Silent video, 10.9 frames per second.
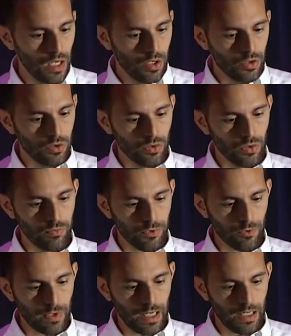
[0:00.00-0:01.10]
to
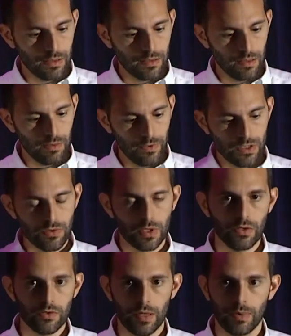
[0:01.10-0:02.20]
provide visually
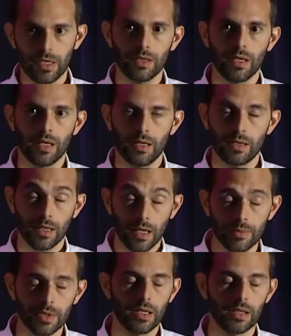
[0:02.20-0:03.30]
relevant,
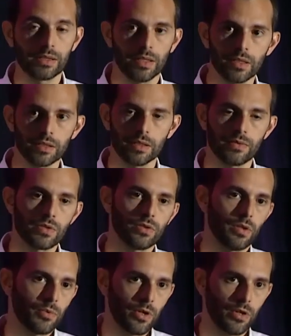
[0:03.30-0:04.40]
relevant alternatives to the
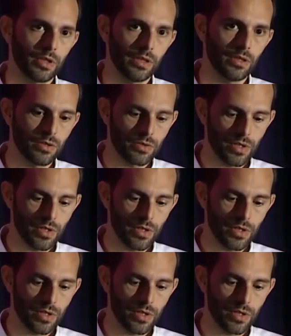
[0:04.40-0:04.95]
product that the user